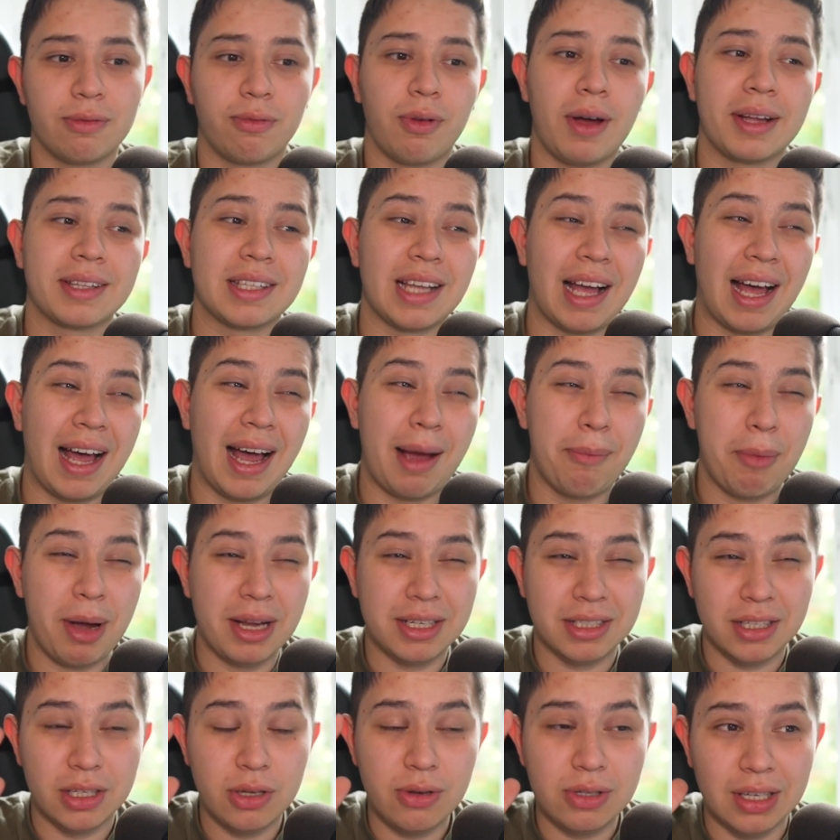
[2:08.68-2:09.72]
fact, I'm
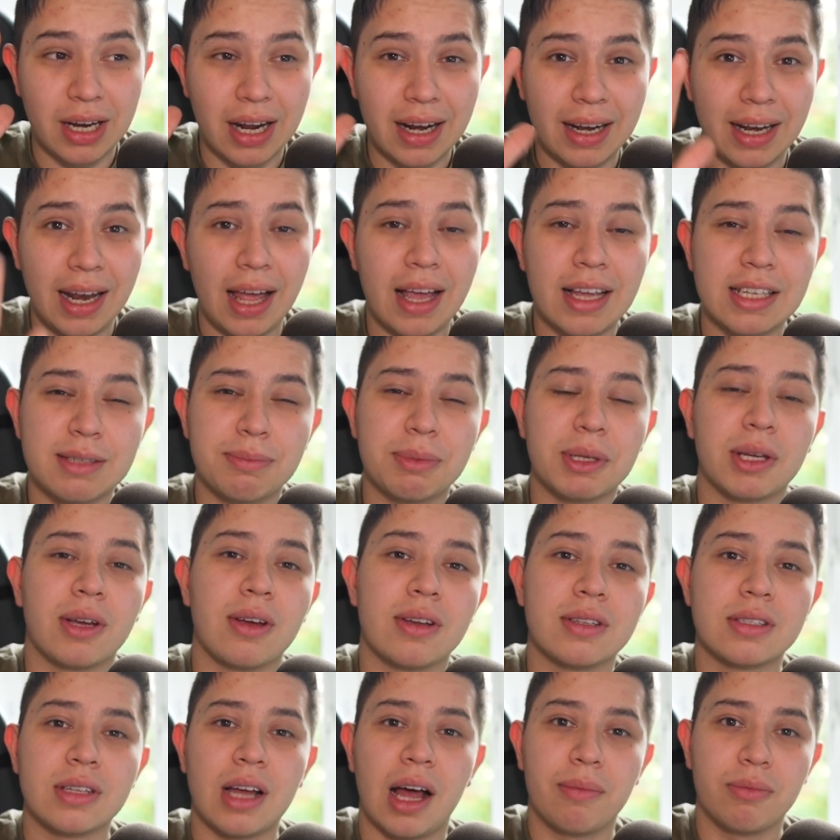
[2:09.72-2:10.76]
actually using it less
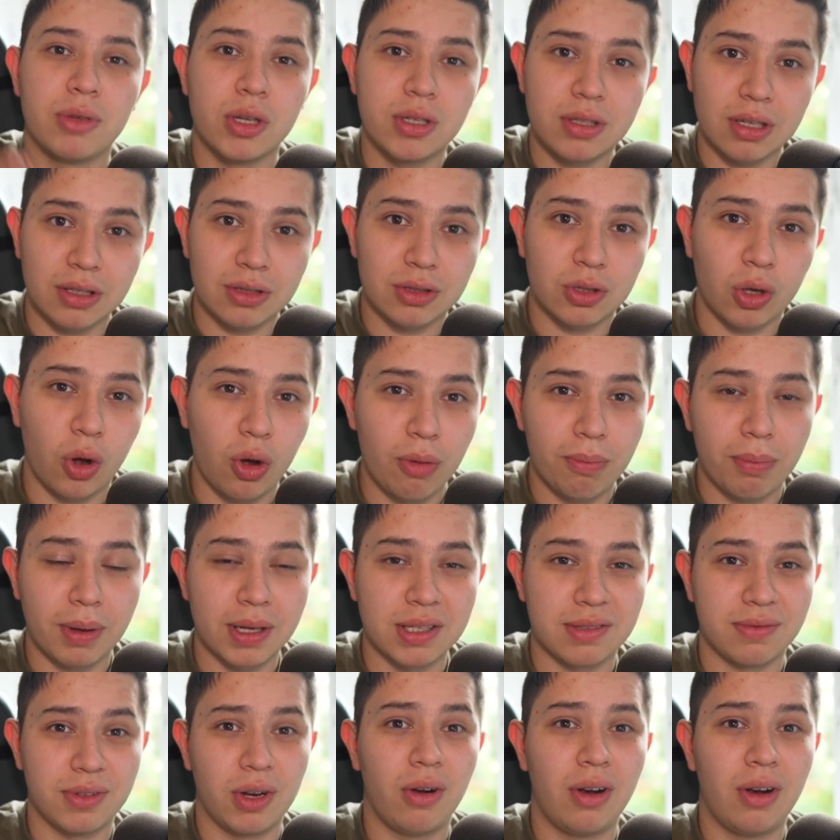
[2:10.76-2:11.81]
because I'm using Topaz Video